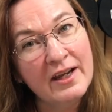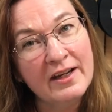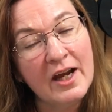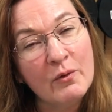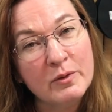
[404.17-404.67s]
for
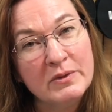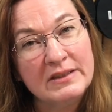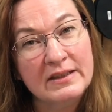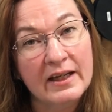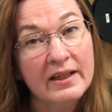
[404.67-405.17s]
hanging out with
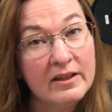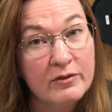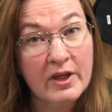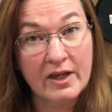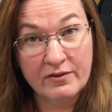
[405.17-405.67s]
me today.
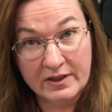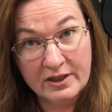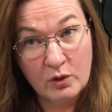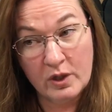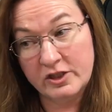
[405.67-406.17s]
If you have
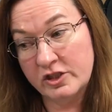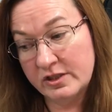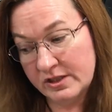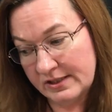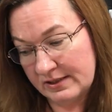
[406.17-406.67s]
any
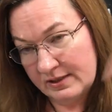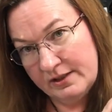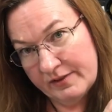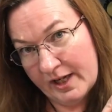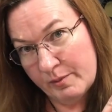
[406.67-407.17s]
questions, just
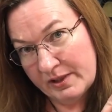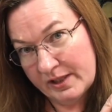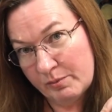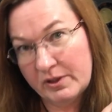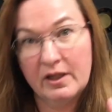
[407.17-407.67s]
leave a
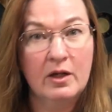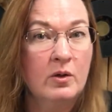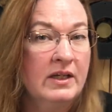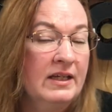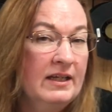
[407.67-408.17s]
comment down
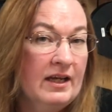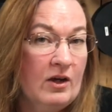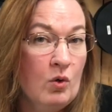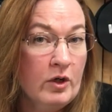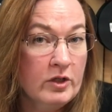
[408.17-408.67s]
below,
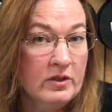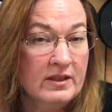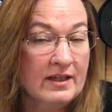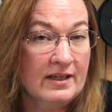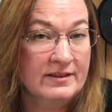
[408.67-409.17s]
or you
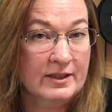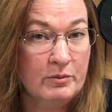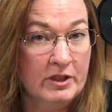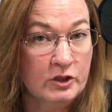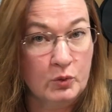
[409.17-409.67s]
can
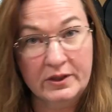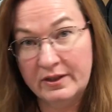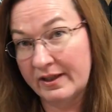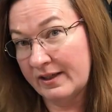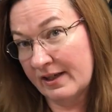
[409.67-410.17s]
contact me on
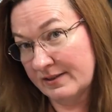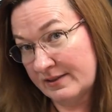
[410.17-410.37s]
Twitter at